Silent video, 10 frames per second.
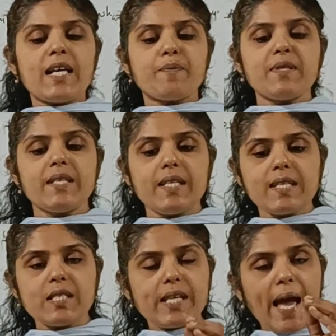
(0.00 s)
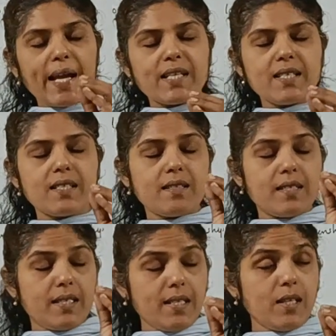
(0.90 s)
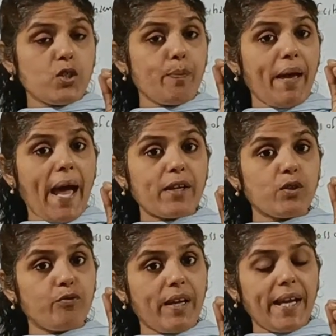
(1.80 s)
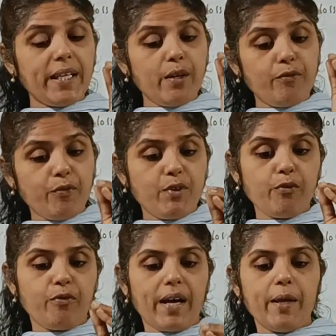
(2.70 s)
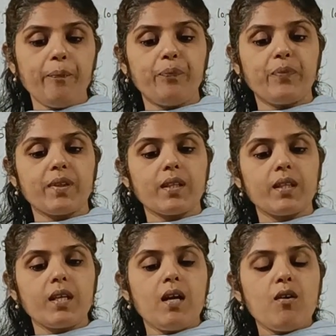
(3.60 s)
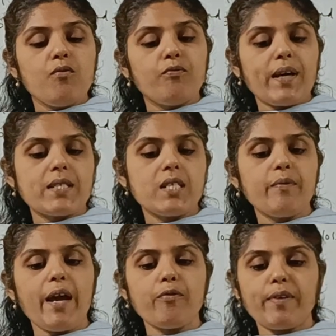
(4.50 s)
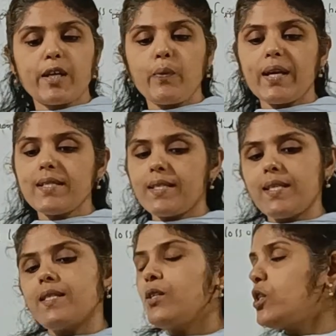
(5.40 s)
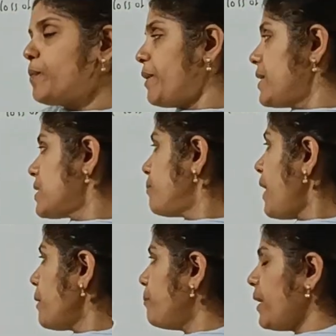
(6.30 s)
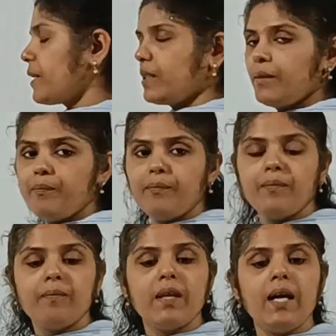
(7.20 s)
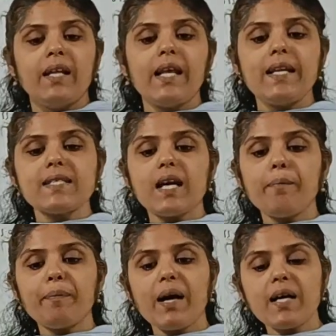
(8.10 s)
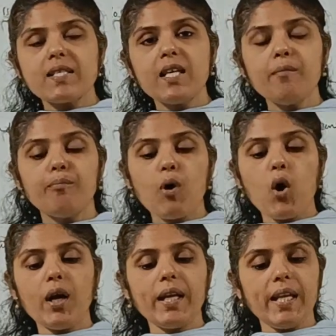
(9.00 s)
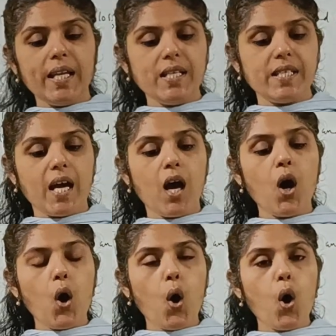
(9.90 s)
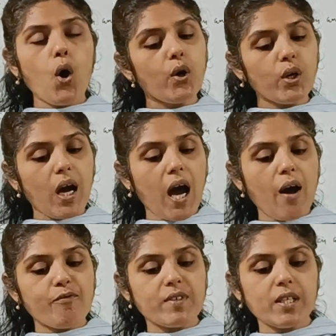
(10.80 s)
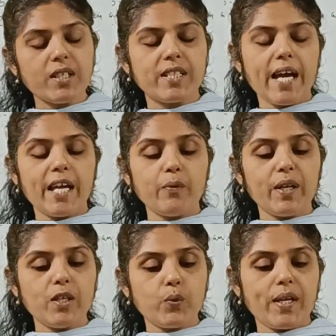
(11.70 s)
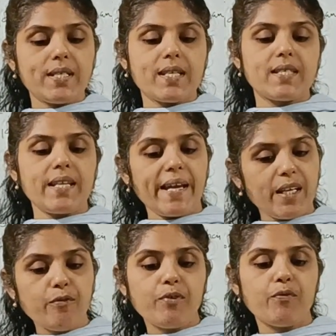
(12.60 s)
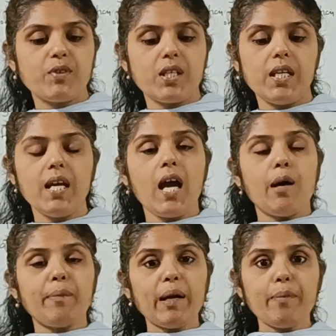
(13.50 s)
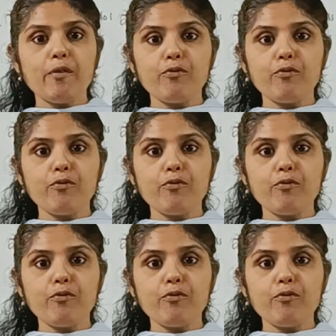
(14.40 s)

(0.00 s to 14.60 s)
As per Citizenship Act of 1955, first way of acquiring citizenship is by birth. That is, a person born in India on or after January 26, 1950, but